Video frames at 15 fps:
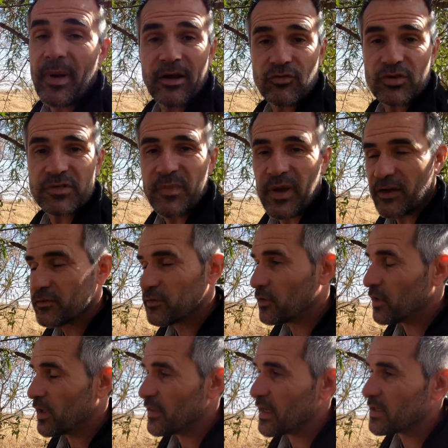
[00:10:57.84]

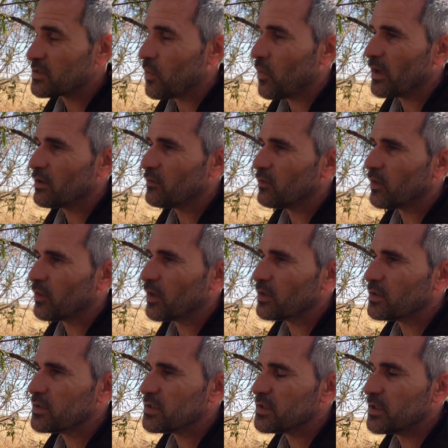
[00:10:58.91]
respectful, and that's a wonderful thing
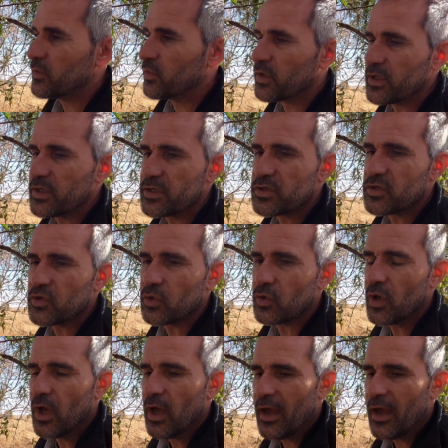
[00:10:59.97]
to see with these two,